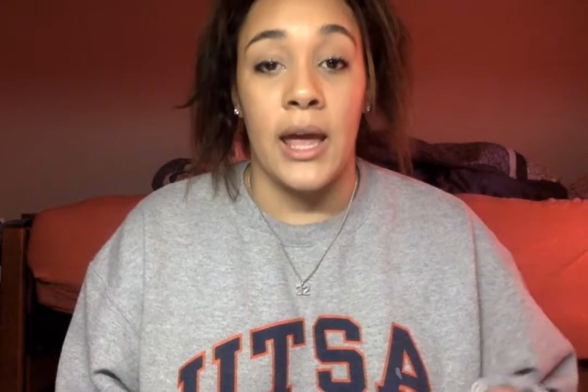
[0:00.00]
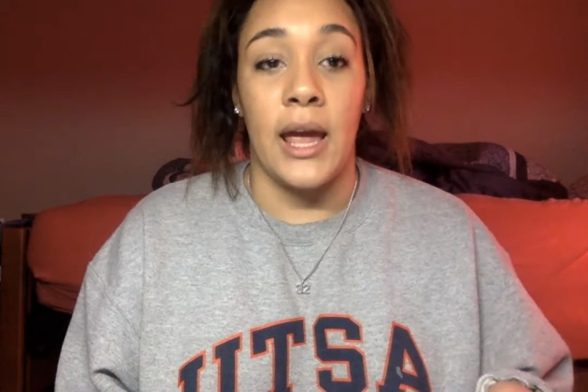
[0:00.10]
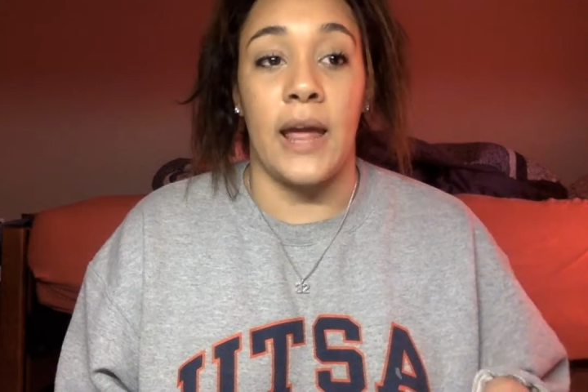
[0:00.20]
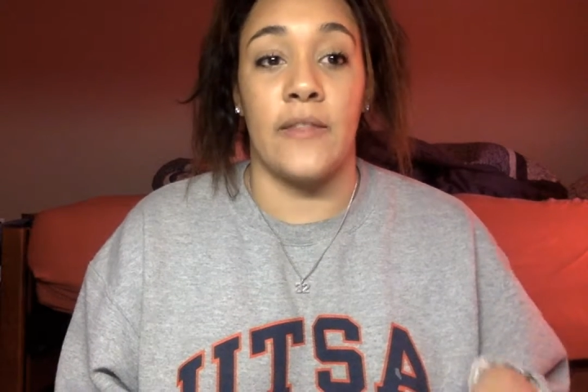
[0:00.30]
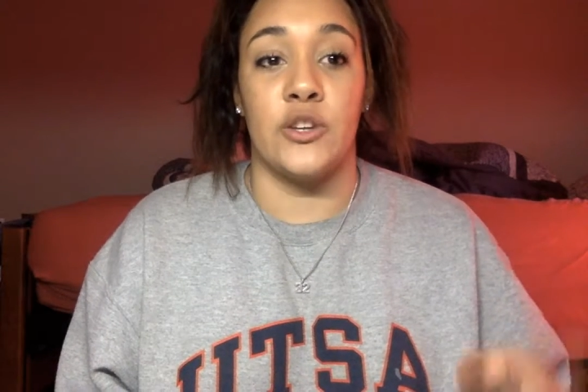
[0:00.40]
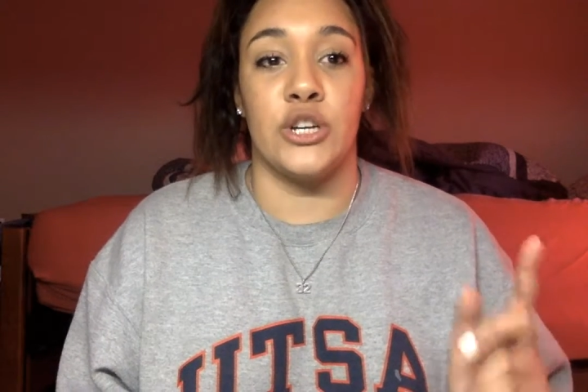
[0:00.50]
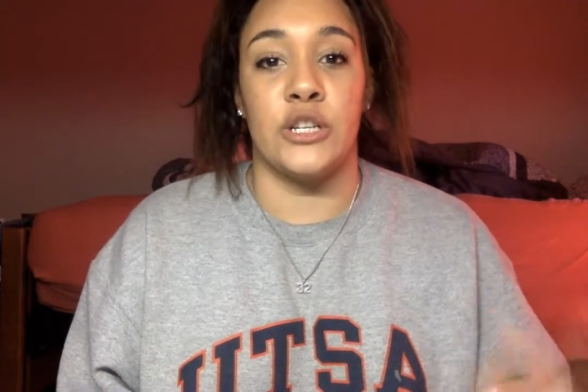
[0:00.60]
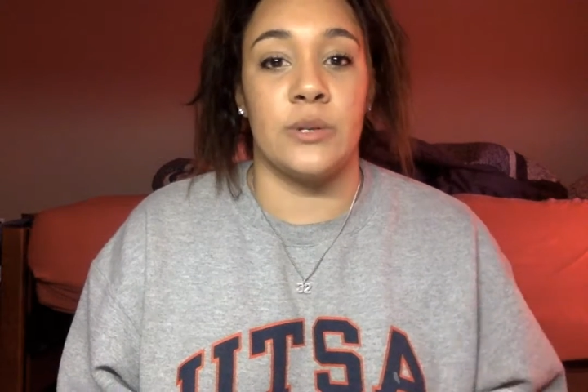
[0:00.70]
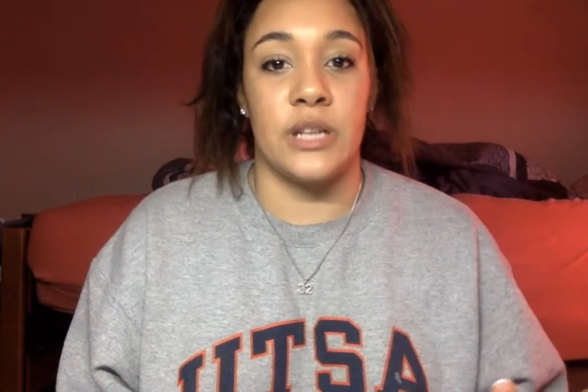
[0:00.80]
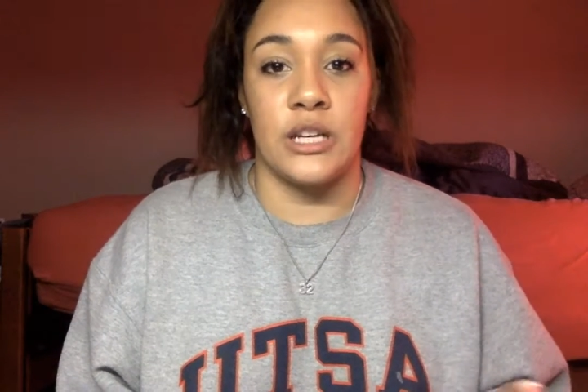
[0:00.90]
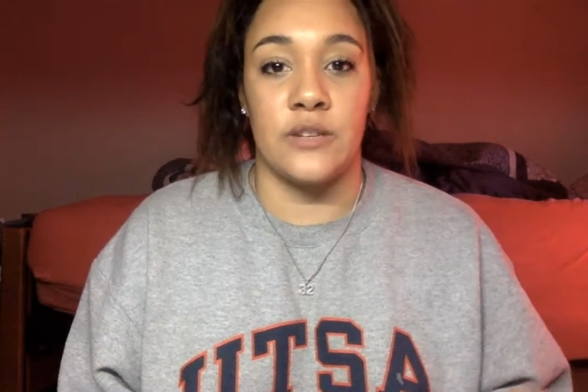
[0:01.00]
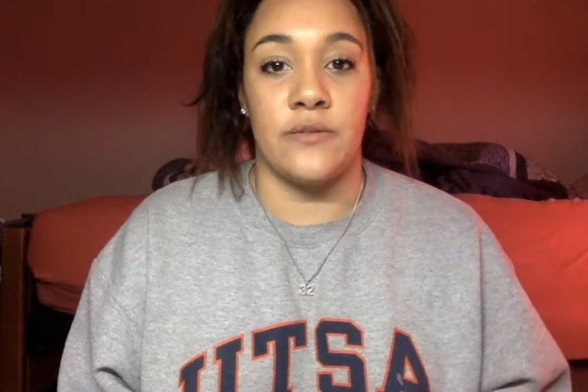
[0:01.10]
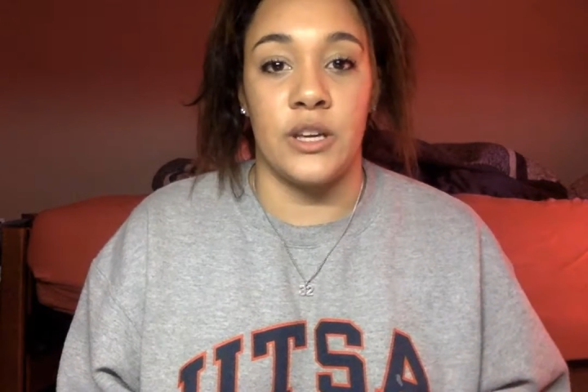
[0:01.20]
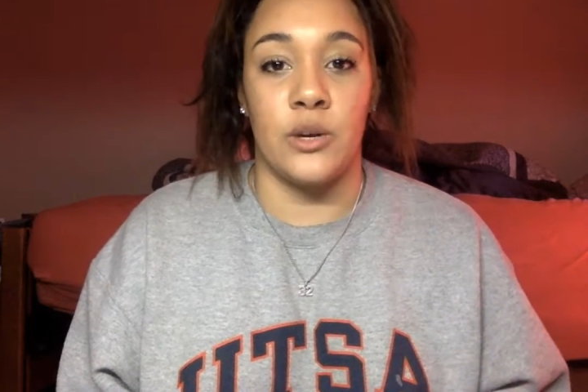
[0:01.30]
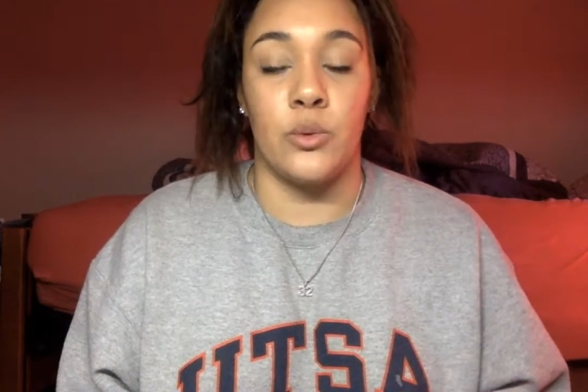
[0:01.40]
And the transportation
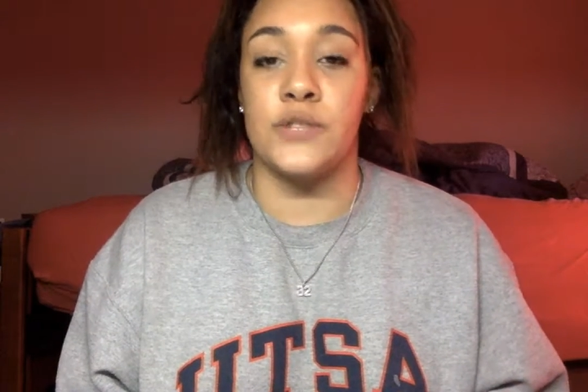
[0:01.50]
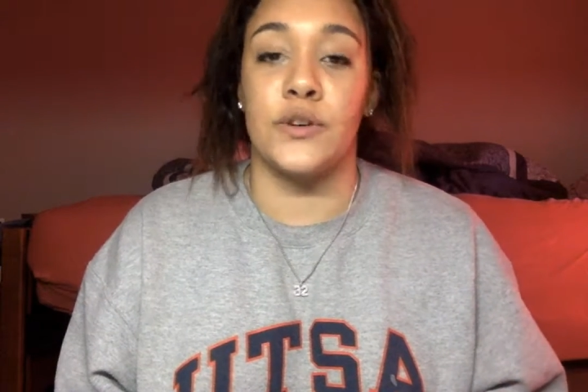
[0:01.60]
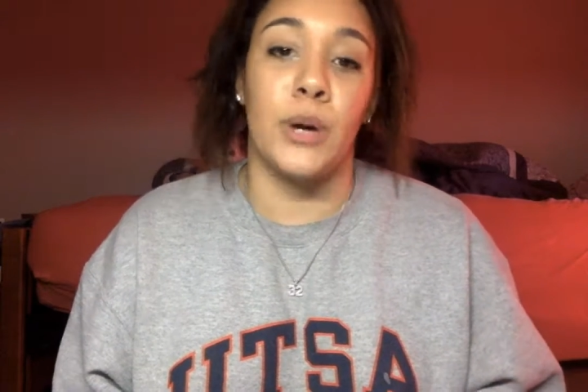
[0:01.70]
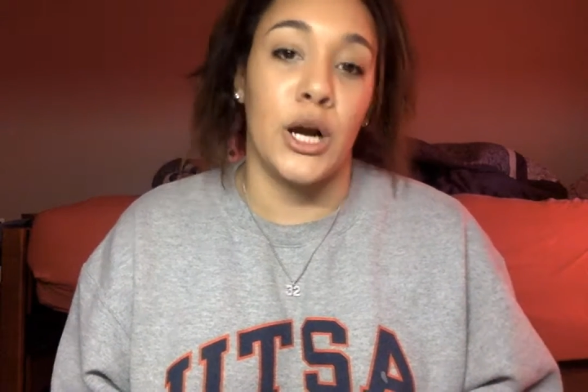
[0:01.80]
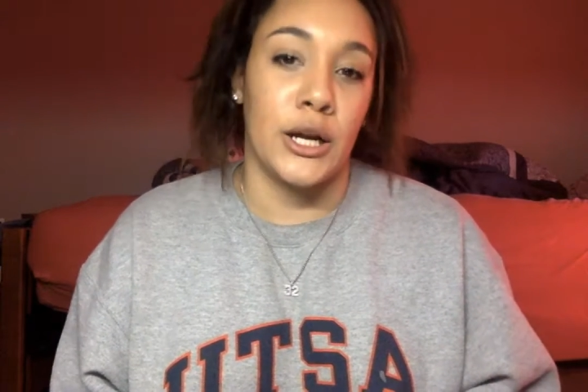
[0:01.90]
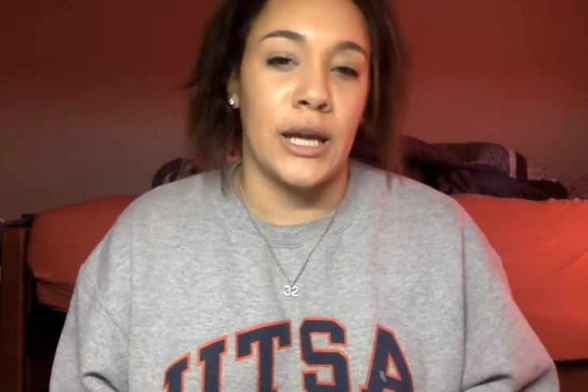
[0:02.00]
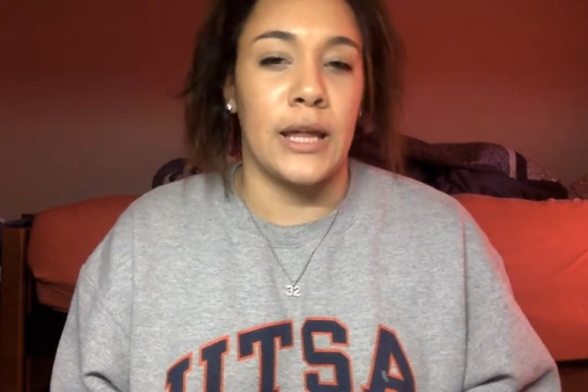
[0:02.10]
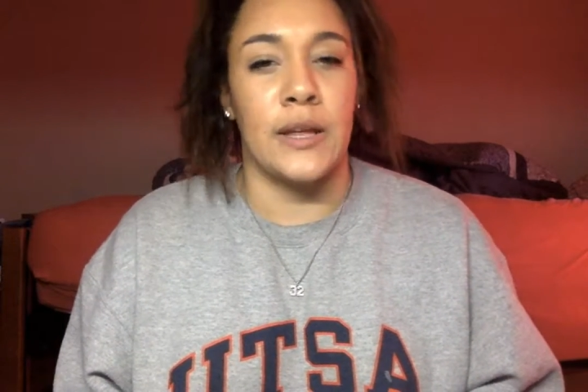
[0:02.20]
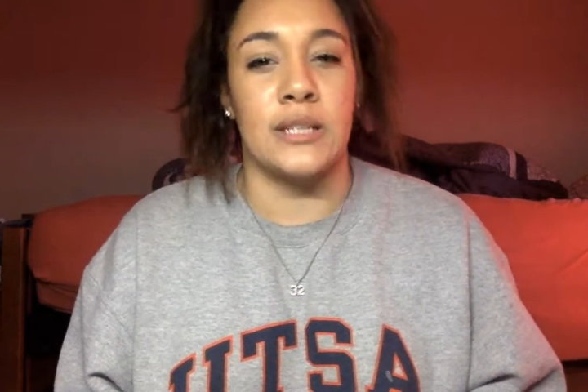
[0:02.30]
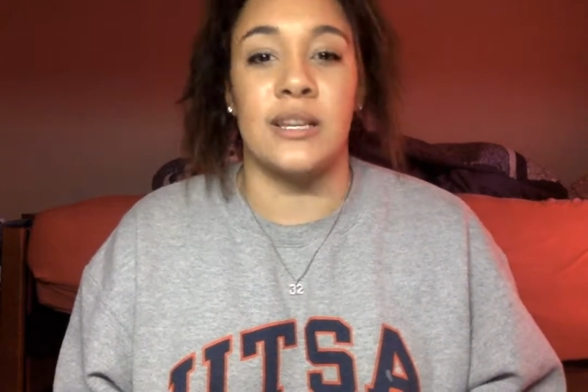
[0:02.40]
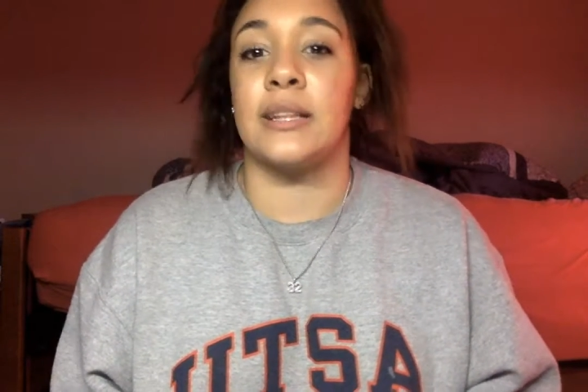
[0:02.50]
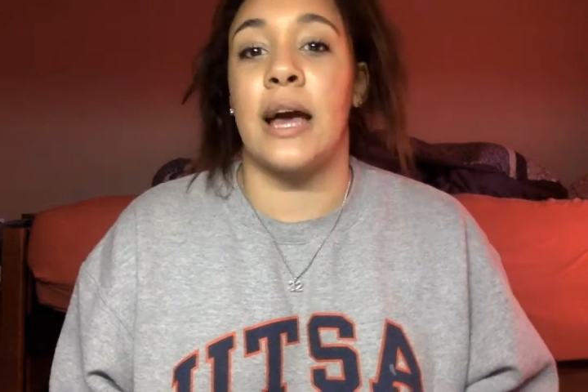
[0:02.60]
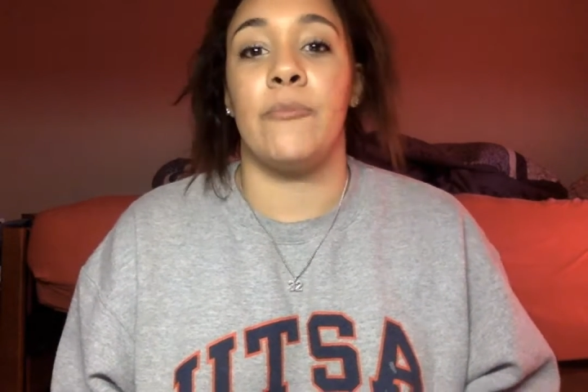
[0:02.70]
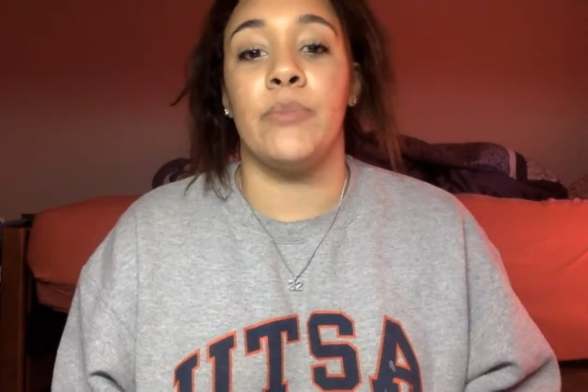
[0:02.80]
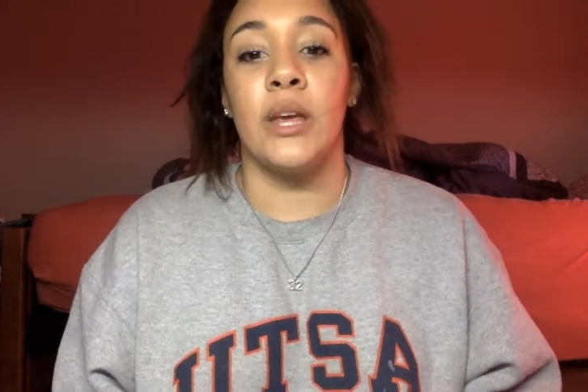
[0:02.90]
fee was for parking and things like
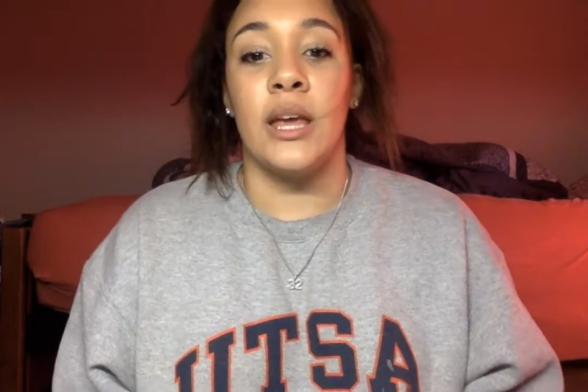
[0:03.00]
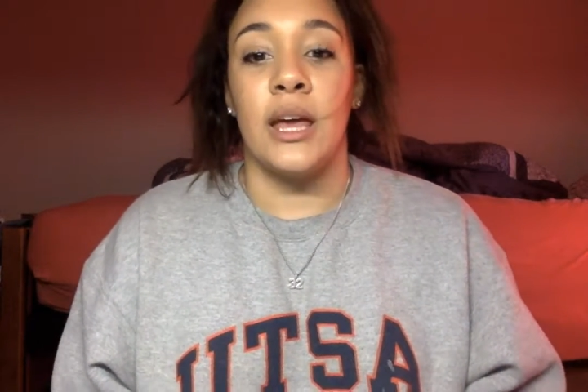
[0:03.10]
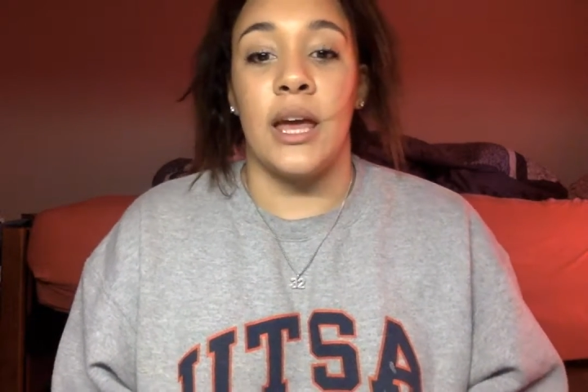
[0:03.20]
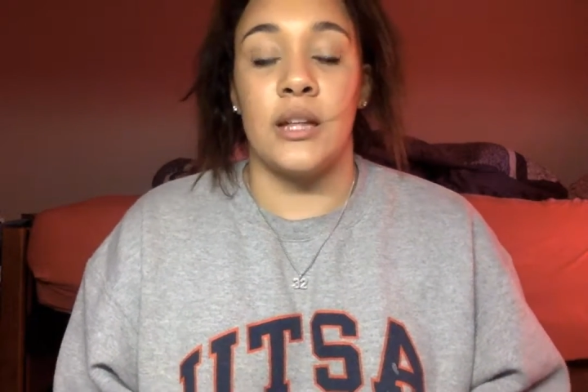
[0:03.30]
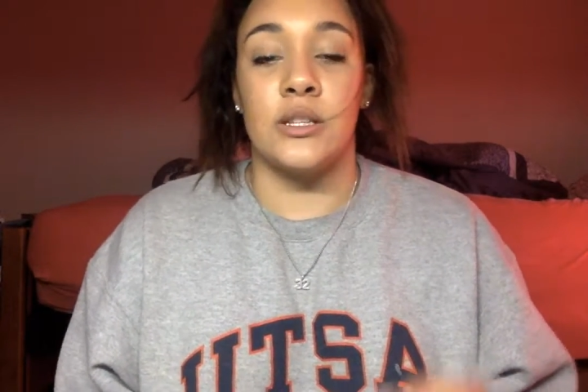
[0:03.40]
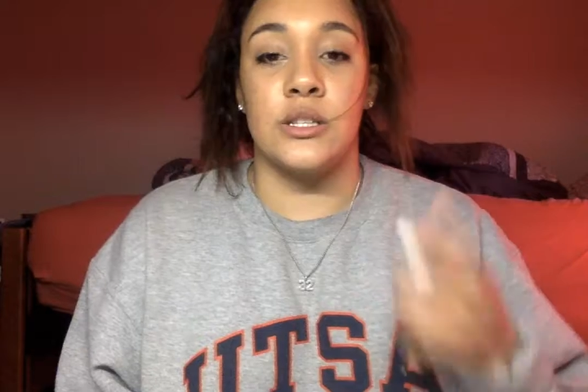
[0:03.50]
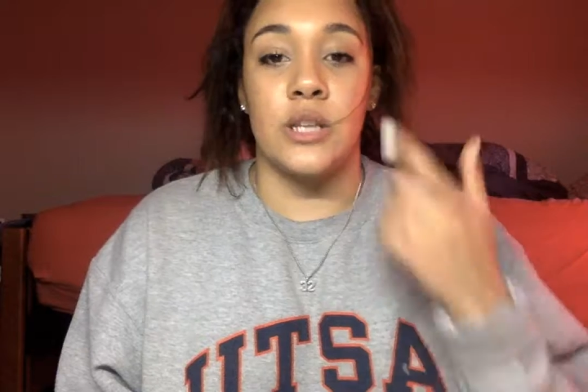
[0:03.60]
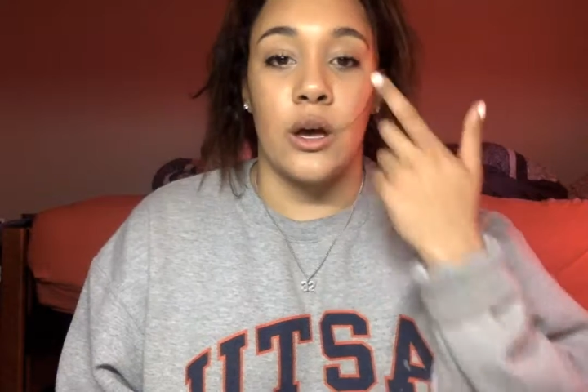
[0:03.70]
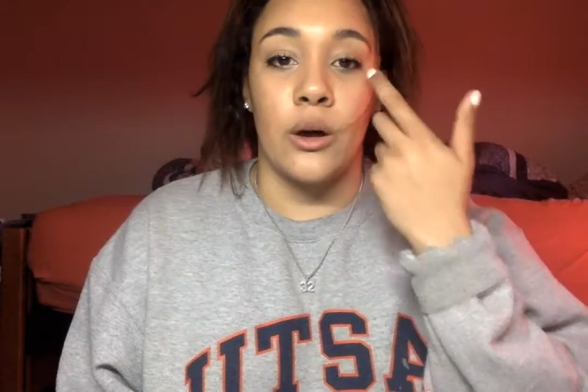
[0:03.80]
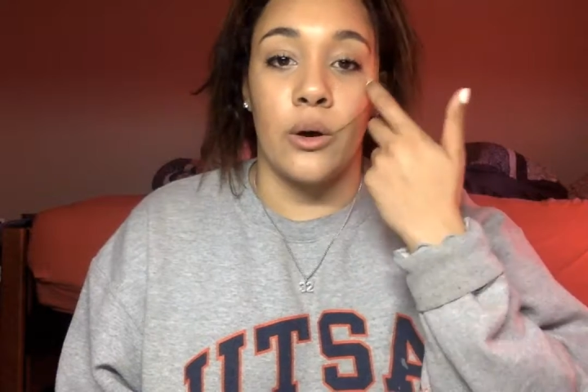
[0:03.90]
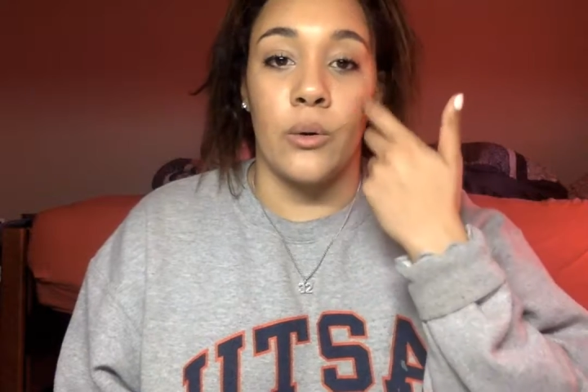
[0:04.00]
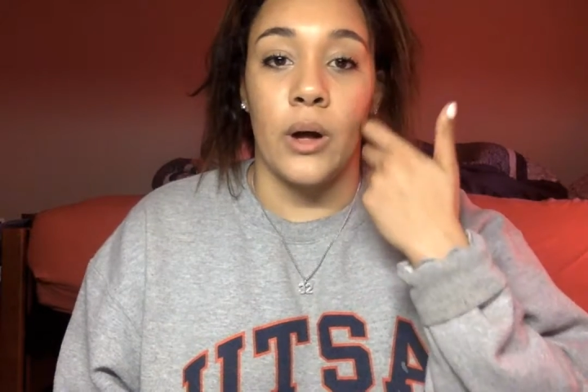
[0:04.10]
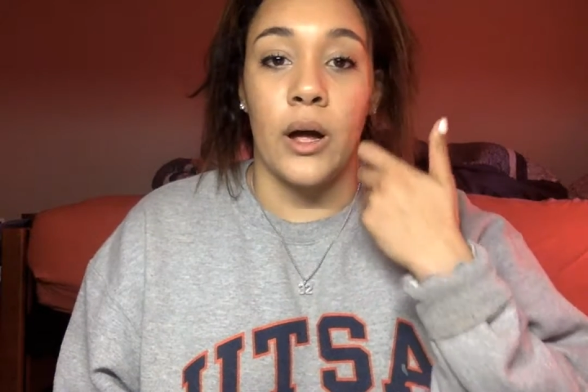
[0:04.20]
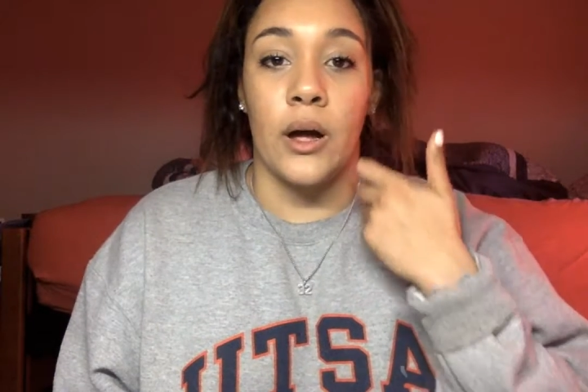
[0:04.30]
that. And so